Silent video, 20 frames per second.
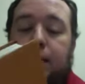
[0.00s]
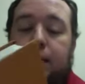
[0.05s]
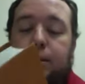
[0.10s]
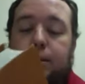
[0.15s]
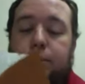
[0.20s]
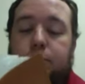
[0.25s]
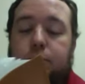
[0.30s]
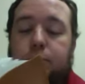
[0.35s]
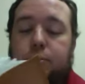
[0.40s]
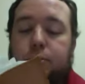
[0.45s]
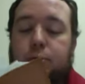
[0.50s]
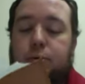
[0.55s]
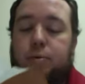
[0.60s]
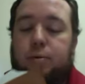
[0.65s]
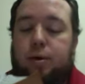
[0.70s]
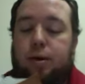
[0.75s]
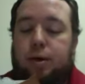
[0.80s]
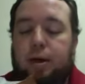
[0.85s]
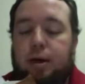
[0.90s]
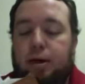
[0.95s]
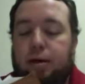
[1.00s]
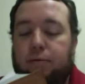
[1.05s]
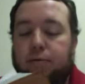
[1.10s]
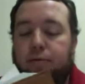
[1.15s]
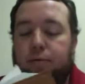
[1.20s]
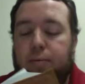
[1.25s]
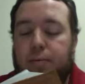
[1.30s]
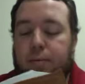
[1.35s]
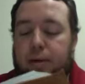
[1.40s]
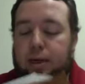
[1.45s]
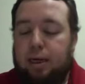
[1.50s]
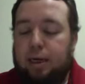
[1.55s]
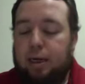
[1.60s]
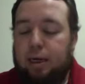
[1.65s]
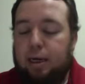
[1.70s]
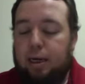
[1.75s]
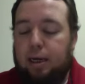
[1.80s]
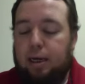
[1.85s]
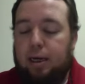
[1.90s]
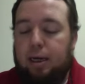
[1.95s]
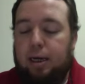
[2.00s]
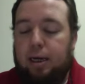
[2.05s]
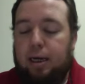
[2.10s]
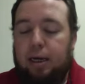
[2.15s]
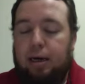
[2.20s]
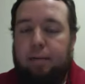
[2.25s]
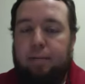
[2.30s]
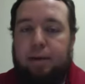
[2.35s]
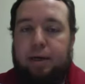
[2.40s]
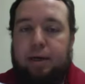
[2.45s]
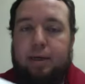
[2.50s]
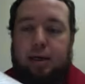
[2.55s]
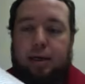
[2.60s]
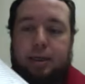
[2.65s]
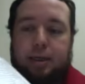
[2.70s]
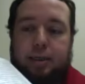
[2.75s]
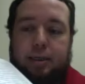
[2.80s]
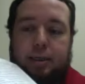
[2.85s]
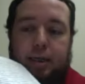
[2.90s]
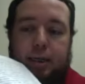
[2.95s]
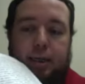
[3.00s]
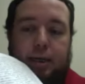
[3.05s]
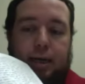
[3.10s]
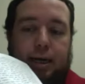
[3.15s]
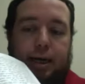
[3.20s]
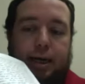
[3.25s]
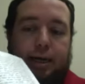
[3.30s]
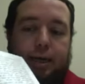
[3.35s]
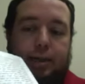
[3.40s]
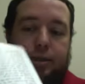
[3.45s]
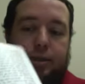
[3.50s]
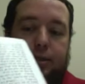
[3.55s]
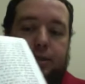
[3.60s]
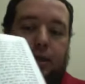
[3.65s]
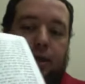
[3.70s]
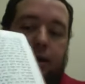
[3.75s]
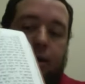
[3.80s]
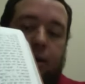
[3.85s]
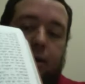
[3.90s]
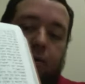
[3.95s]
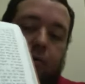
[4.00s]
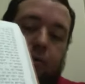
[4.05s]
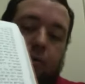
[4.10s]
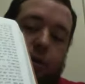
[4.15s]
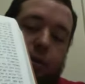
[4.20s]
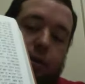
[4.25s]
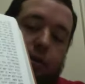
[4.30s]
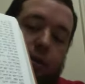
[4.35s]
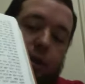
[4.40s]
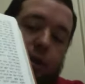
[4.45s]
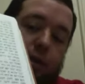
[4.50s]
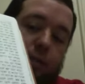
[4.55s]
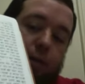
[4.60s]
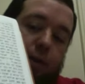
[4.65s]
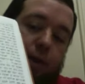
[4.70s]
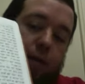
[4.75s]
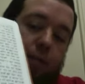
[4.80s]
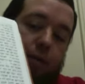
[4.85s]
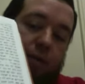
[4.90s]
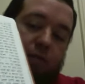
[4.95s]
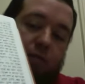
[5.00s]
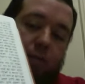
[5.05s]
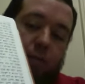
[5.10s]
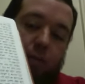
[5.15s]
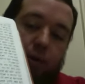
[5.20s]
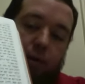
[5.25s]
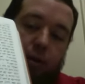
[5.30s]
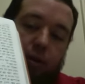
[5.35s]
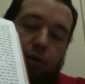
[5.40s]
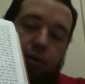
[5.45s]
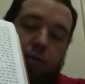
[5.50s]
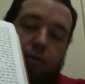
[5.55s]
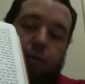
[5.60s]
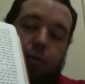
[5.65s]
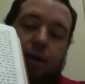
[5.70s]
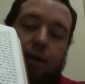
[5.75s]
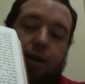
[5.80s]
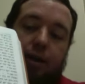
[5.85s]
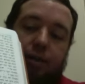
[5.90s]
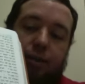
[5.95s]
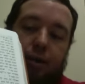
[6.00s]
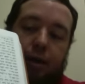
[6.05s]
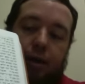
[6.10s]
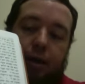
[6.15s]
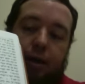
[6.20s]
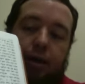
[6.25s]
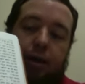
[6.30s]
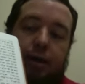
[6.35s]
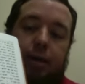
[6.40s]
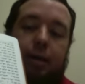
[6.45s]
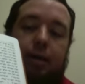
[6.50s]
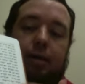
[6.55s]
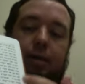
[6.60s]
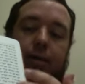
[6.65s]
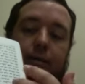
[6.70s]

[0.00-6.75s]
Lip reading: tool for me because it has words that you may not be familiar with. It